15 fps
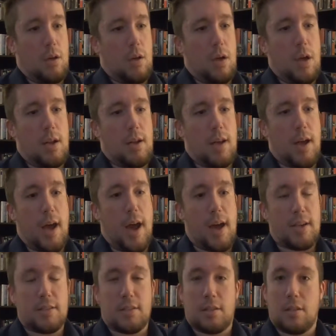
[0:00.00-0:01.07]
And it
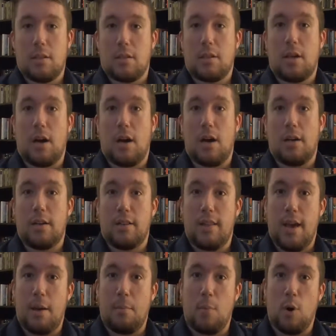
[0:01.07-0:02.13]
has God in
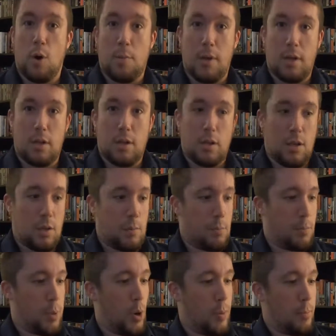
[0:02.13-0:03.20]
that moment
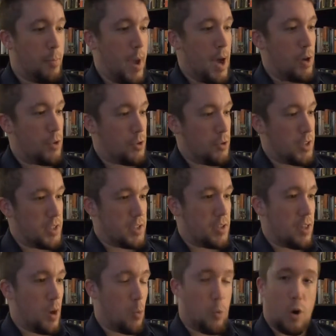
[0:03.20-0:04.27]
put boundaries to
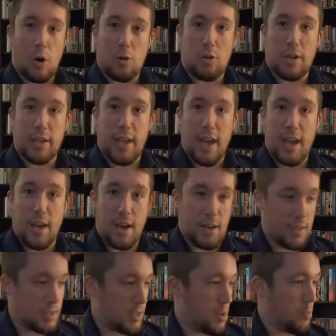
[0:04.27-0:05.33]
that watery
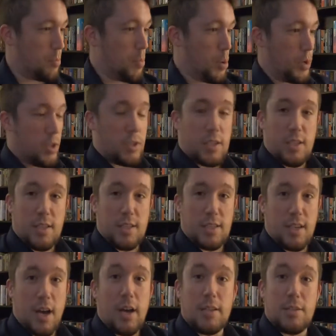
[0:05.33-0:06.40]
chaos and put it to the
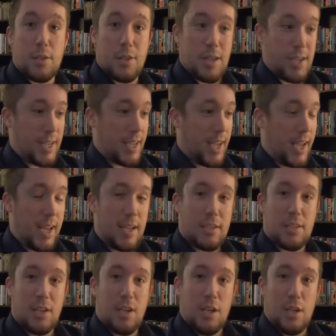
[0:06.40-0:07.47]
side so that it can't
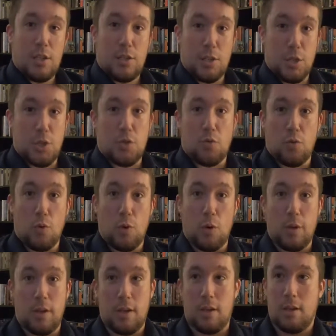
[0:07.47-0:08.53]

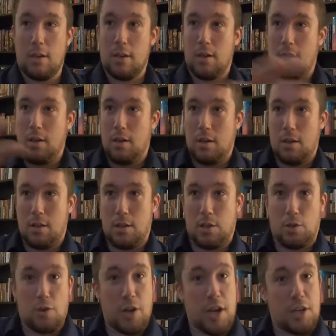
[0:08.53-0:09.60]
destroy the
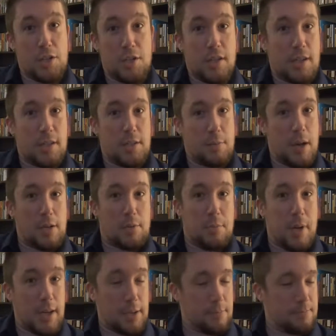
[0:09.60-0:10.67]
creation that he's about to
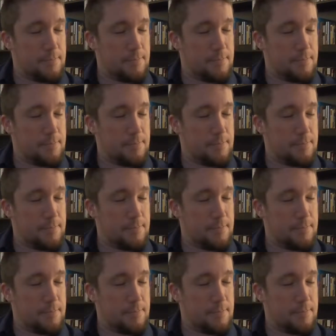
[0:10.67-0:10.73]
make.